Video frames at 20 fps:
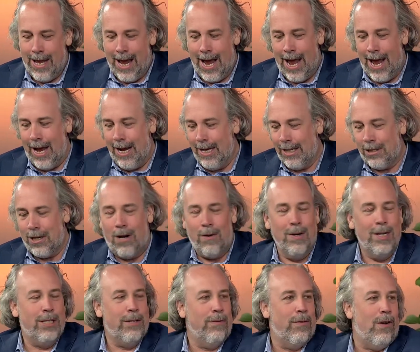Yeah, it's
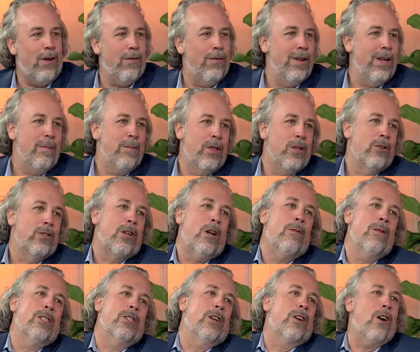always evolving, but there's
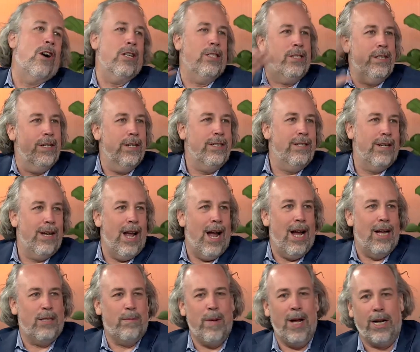always a constant
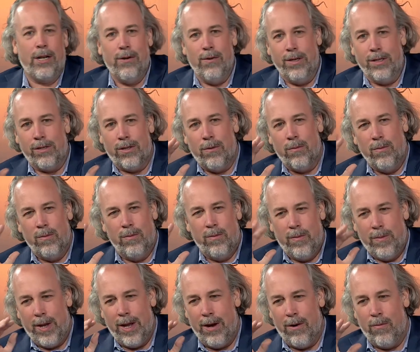aspect to it. So
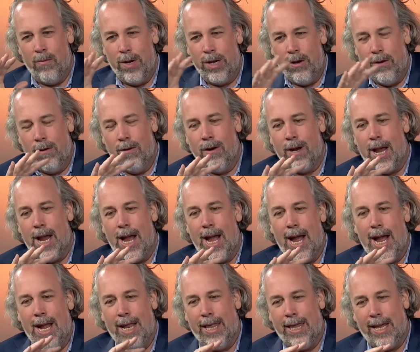you know, when you look
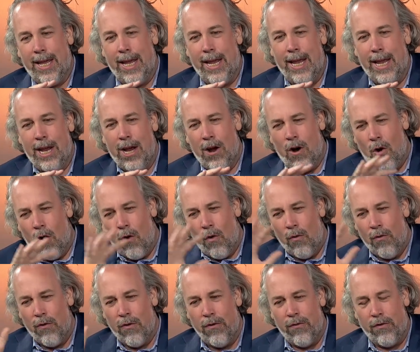at the
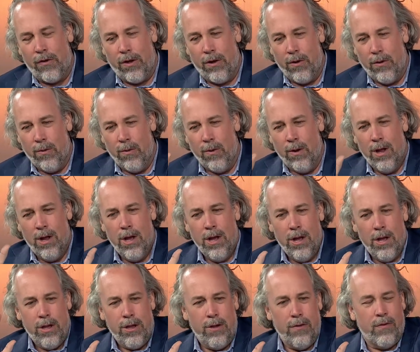overview,
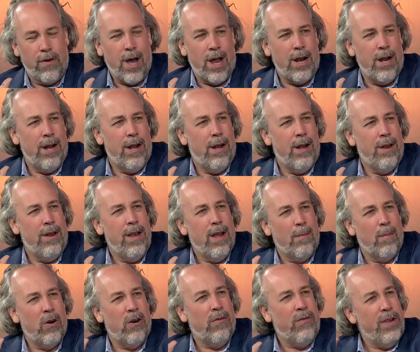you've got a
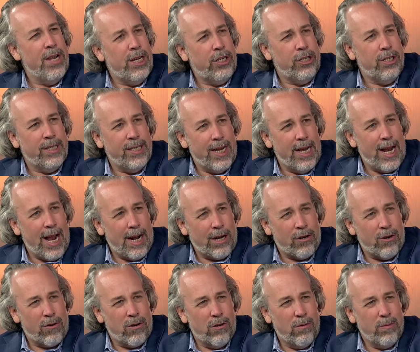number of nation state
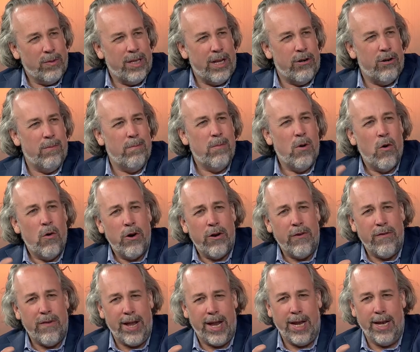actor groups that are
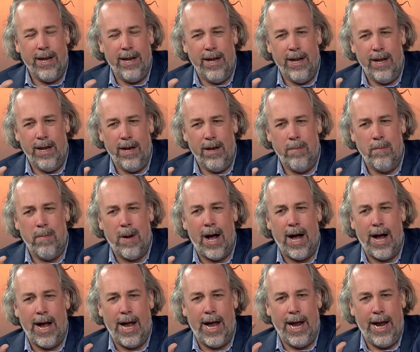motivated
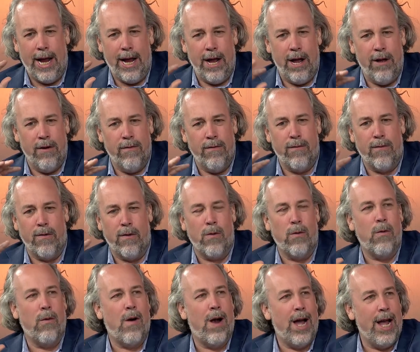by a
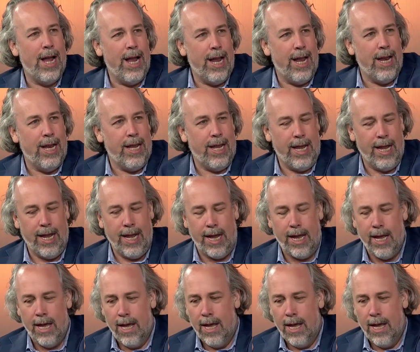variety